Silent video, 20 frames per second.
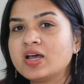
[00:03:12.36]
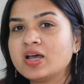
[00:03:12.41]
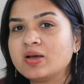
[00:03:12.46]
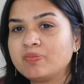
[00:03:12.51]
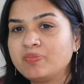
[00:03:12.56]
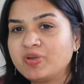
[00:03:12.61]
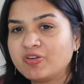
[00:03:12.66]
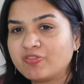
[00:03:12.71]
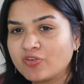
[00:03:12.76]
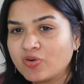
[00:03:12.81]

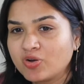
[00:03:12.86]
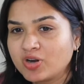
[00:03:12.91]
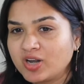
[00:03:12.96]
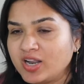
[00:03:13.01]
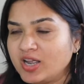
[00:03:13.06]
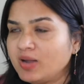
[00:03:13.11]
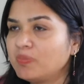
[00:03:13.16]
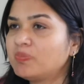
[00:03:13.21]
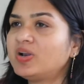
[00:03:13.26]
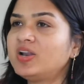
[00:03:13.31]
before
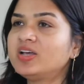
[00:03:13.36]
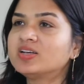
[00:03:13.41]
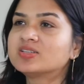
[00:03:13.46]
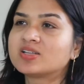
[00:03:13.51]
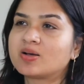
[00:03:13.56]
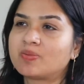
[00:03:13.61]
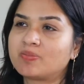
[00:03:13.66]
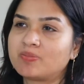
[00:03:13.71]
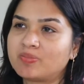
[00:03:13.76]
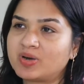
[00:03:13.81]
labeling
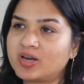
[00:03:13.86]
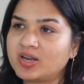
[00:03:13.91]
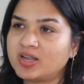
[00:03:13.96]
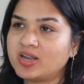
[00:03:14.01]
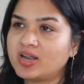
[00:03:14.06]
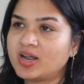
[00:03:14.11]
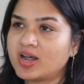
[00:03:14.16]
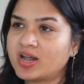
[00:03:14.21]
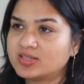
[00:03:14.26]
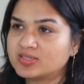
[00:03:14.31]

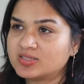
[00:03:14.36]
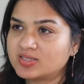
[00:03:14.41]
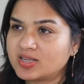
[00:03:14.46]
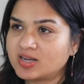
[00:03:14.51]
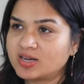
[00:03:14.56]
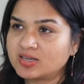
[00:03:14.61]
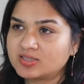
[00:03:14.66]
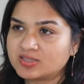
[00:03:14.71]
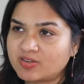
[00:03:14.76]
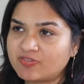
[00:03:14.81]
somebody and
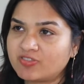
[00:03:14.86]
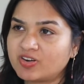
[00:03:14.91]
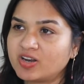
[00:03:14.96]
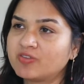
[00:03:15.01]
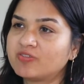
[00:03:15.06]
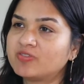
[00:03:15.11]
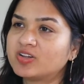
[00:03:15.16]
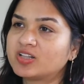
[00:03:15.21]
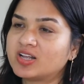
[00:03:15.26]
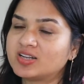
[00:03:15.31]

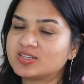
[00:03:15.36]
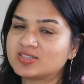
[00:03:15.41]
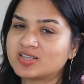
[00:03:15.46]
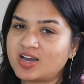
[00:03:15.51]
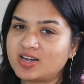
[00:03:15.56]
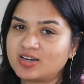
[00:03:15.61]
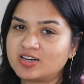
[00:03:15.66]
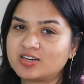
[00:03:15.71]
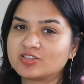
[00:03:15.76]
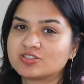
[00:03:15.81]
suffering with
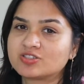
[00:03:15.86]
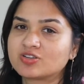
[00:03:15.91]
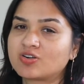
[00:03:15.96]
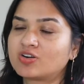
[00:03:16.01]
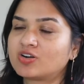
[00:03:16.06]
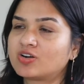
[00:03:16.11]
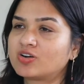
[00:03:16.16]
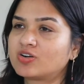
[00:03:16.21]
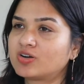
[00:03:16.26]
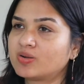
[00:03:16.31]
anxiety
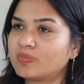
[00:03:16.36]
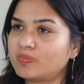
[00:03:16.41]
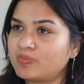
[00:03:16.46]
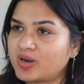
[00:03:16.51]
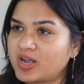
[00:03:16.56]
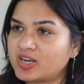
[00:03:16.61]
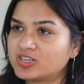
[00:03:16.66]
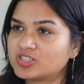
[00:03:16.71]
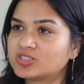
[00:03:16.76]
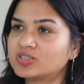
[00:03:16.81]
disorder or
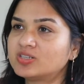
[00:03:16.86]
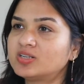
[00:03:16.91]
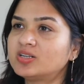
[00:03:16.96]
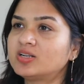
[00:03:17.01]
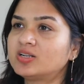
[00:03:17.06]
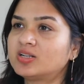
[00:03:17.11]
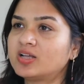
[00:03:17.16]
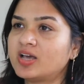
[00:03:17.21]
depression,